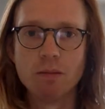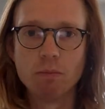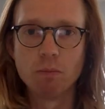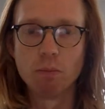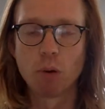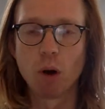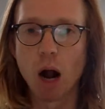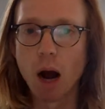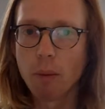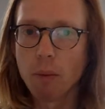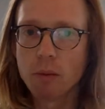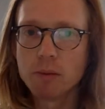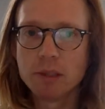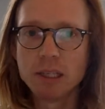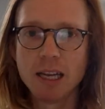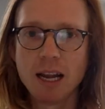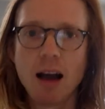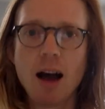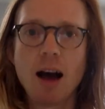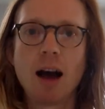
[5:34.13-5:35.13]

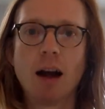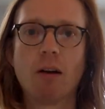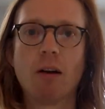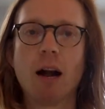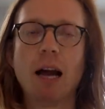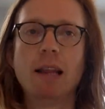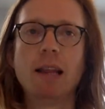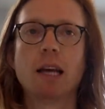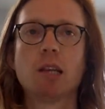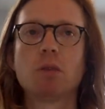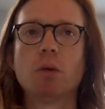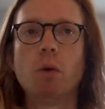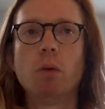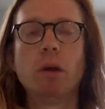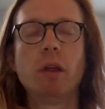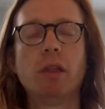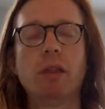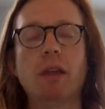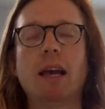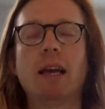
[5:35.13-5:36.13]
Probably not, right? That's what we
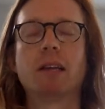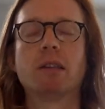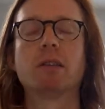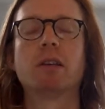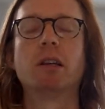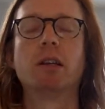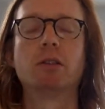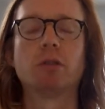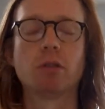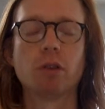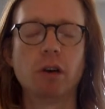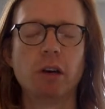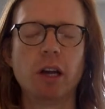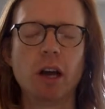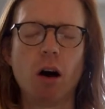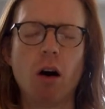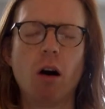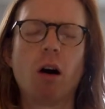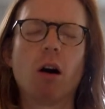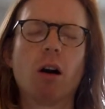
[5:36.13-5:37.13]
think. It's really
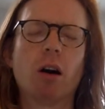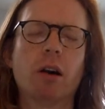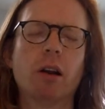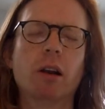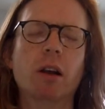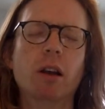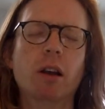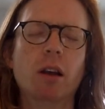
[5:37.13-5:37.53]
hard